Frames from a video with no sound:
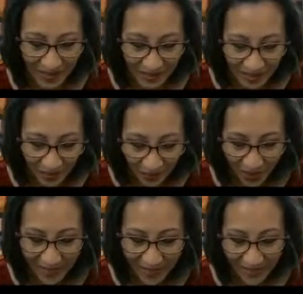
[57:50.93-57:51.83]
So
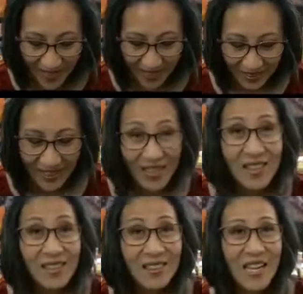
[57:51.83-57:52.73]
that said,
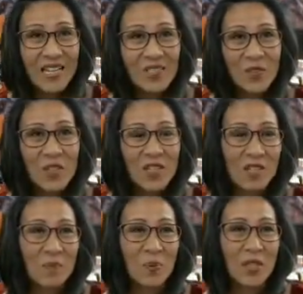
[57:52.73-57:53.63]
thanks for the
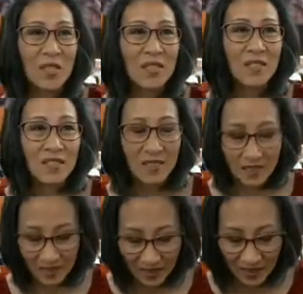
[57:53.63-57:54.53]
input.
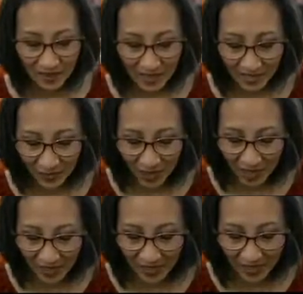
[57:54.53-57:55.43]
Thanks for
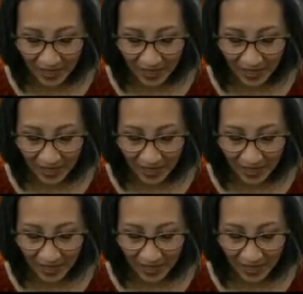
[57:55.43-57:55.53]
hanging